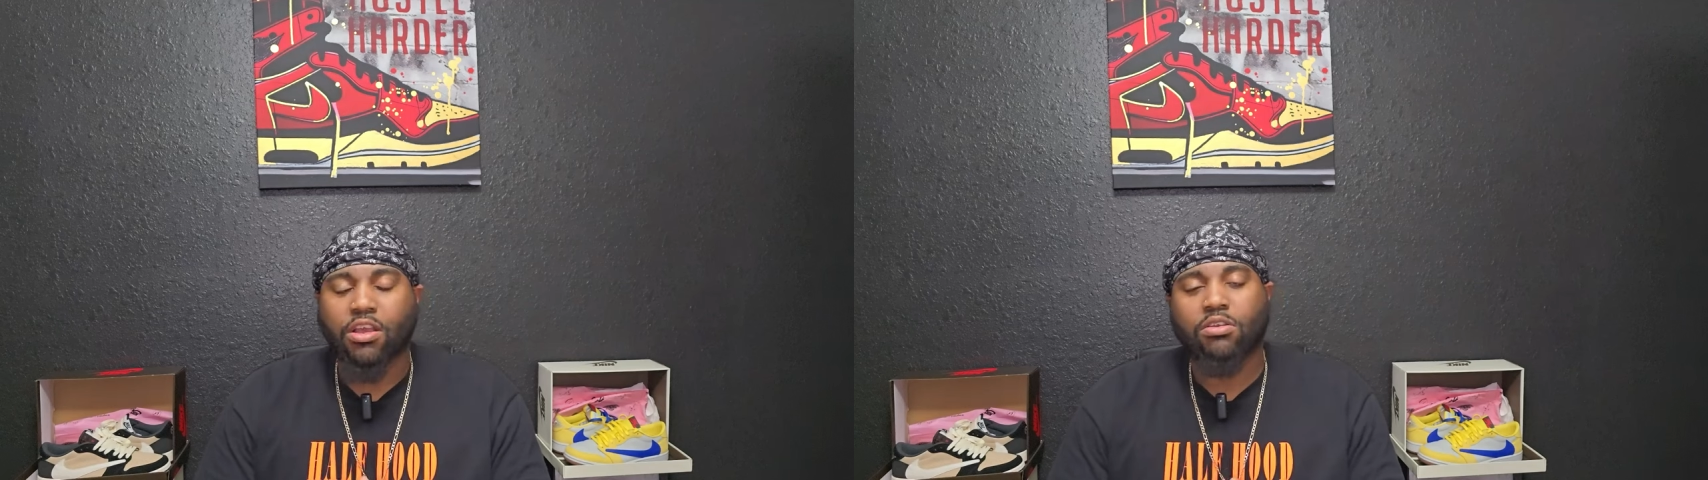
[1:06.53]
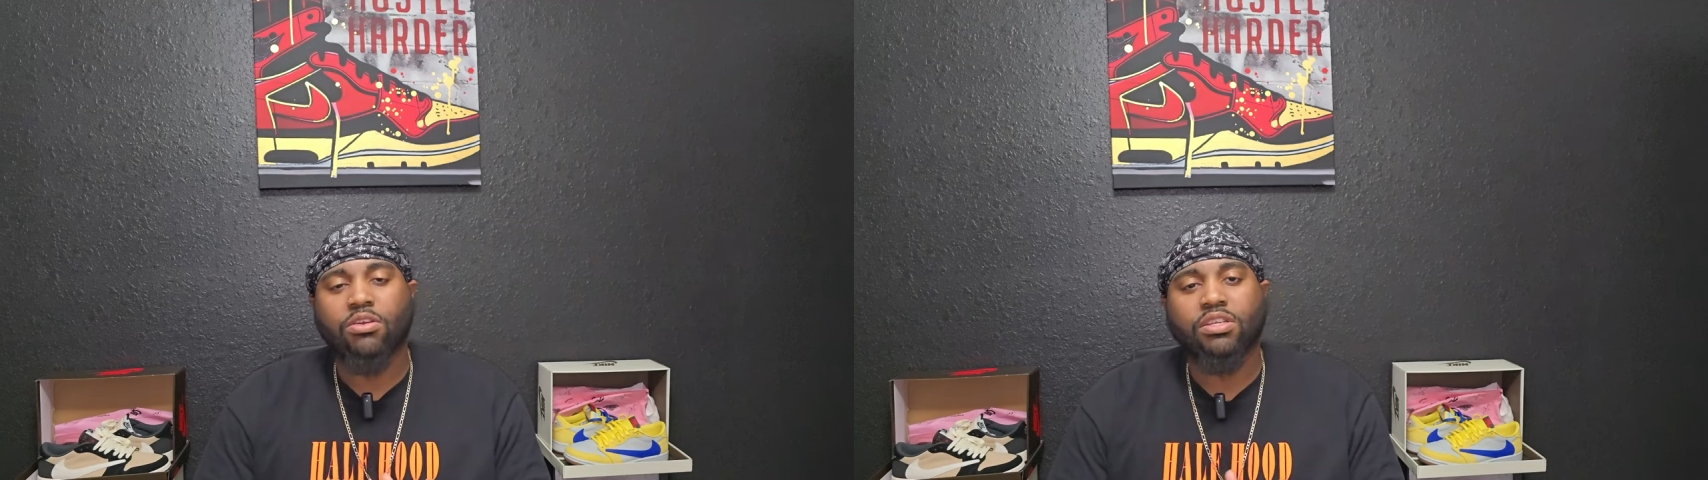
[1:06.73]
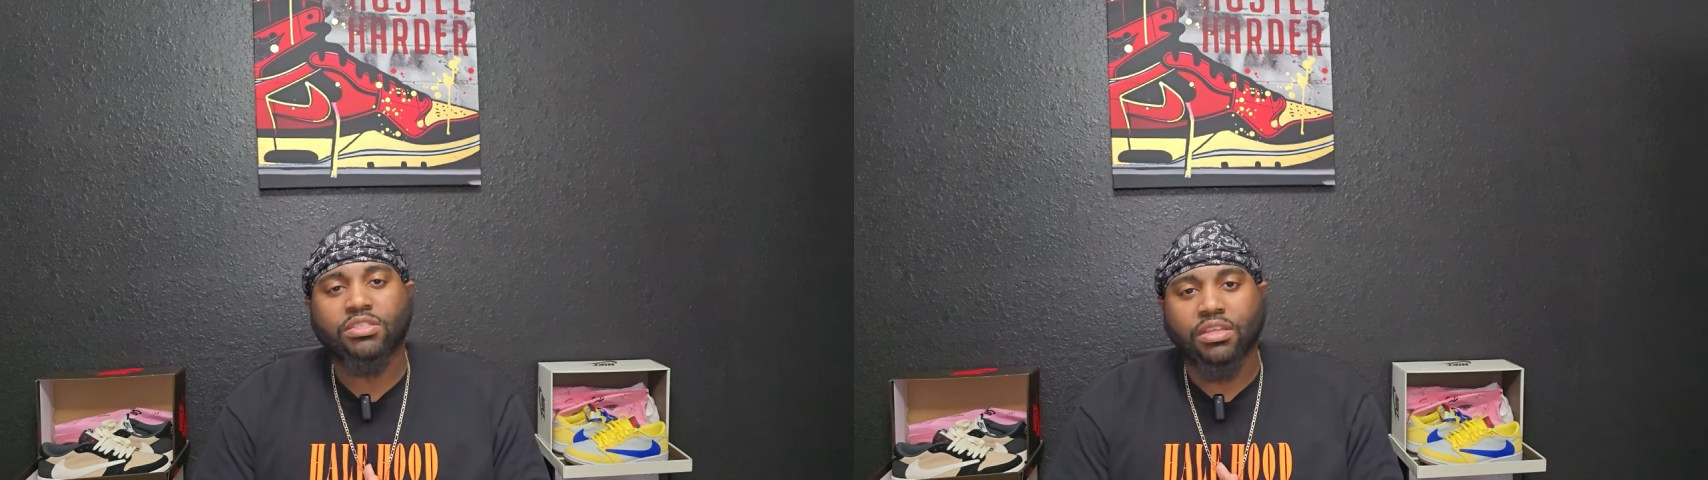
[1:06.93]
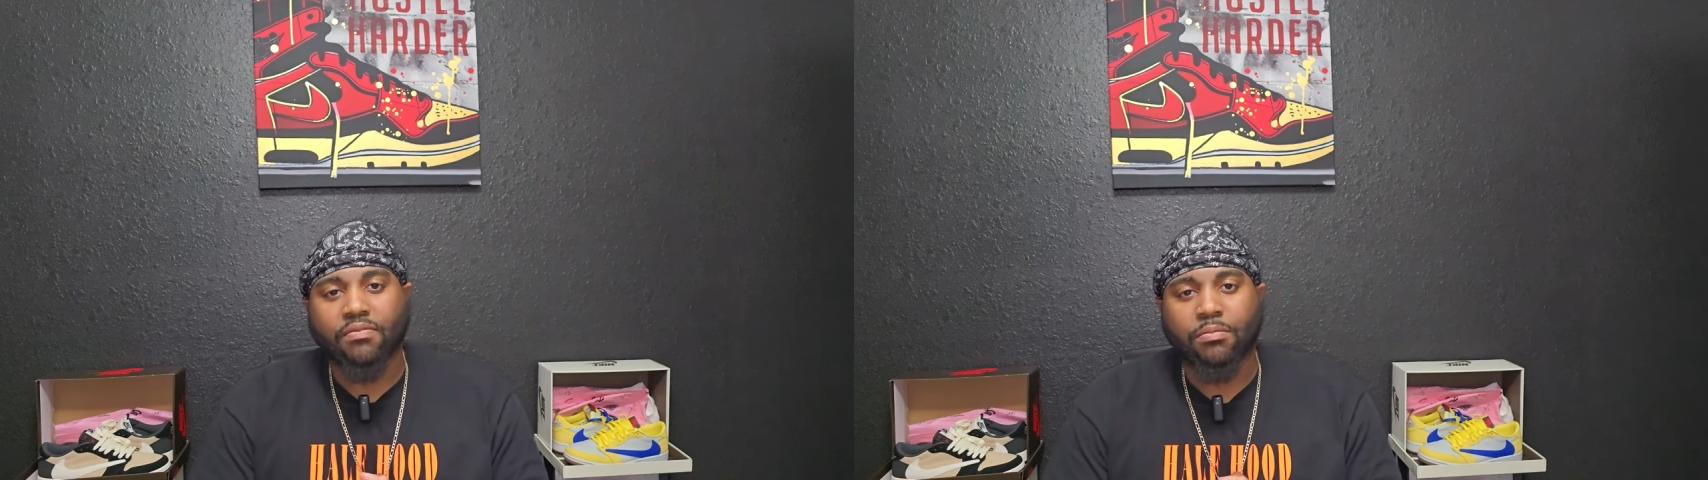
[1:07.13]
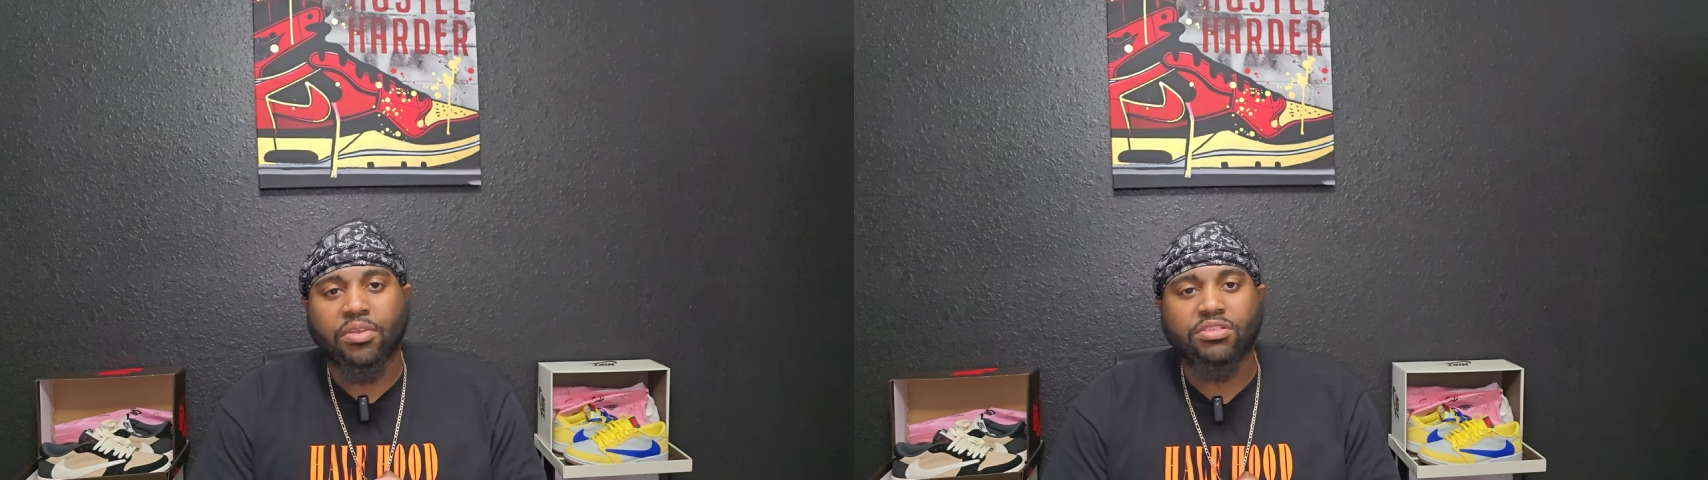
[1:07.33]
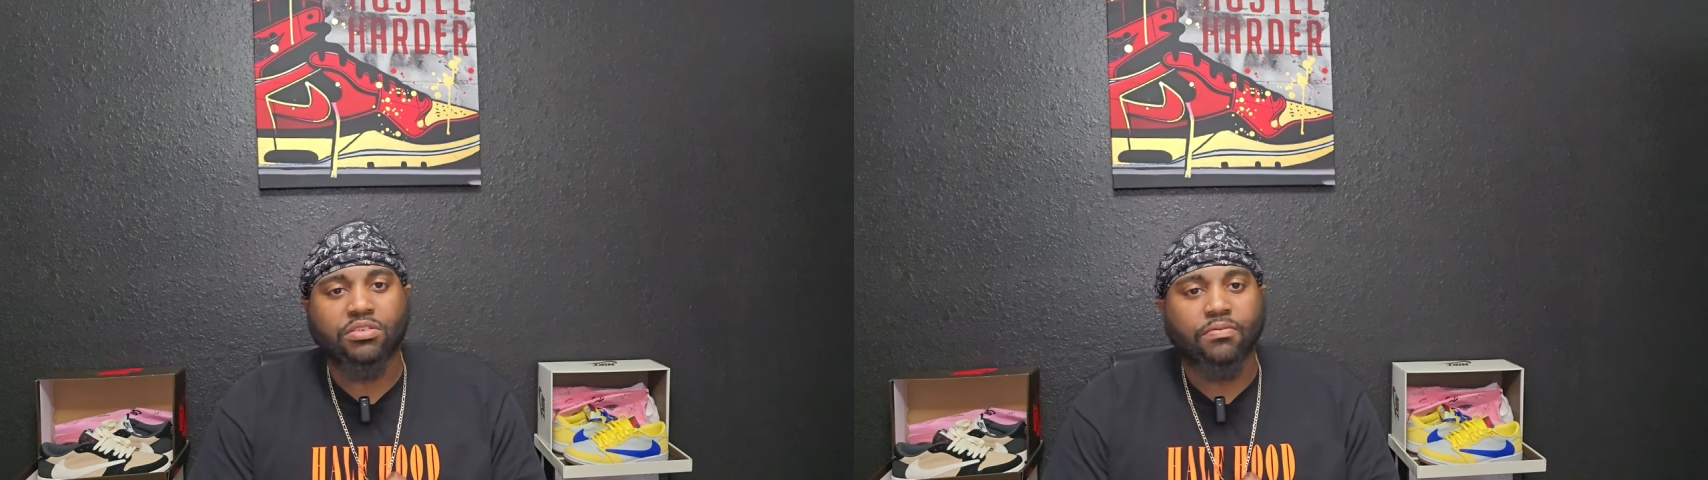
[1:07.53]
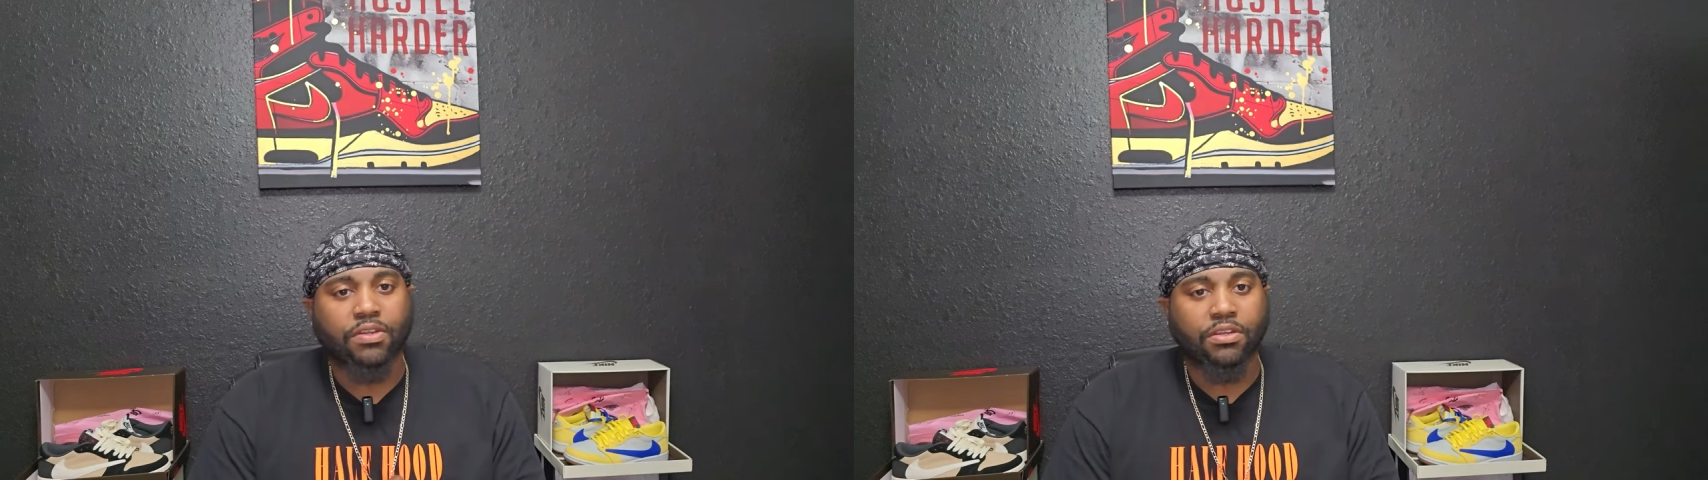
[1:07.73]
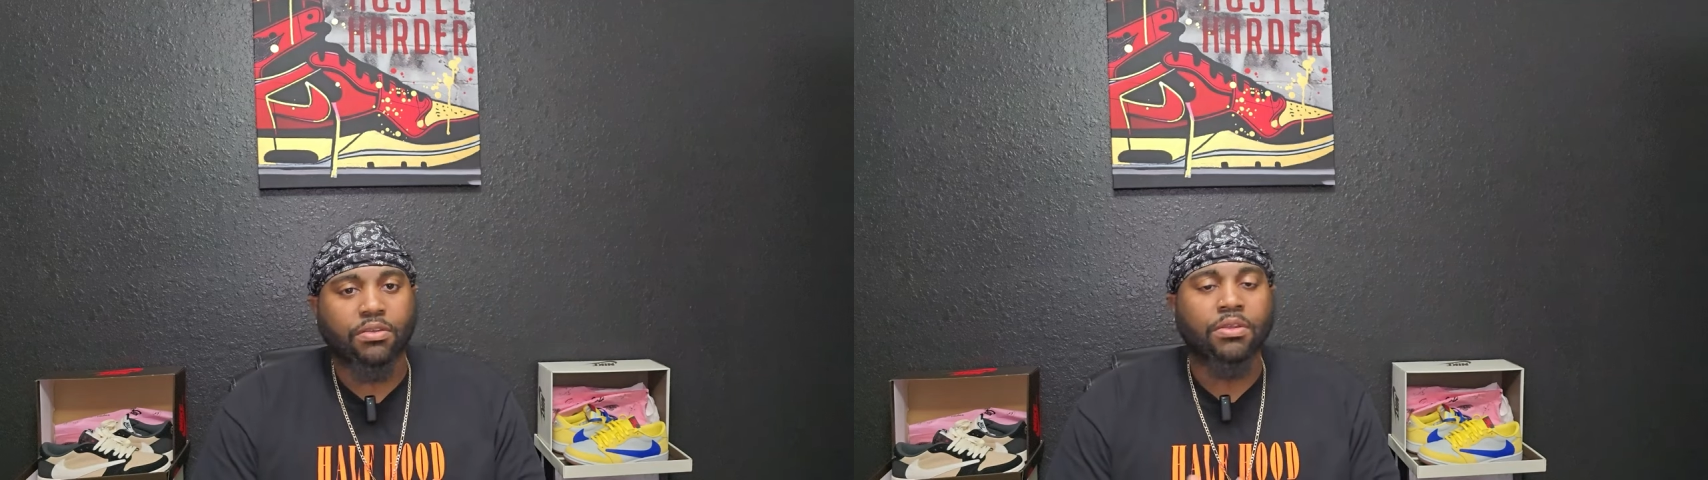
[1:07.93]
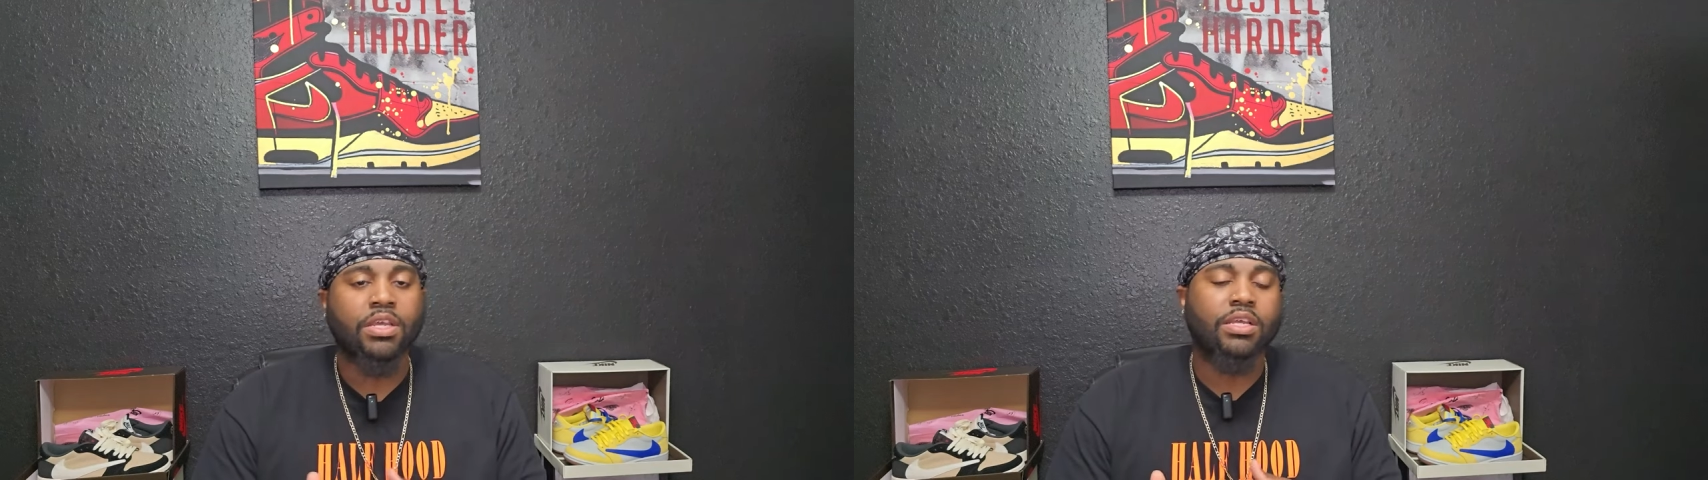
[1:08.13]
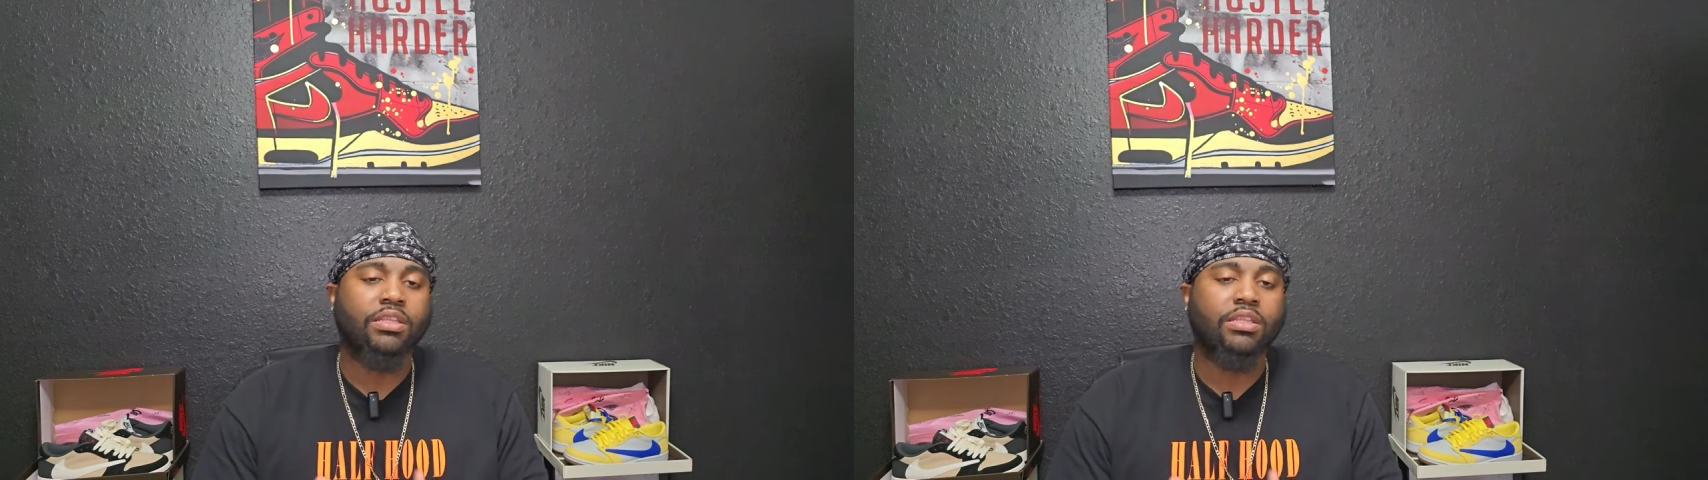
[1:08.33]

y'all know this is an informational video.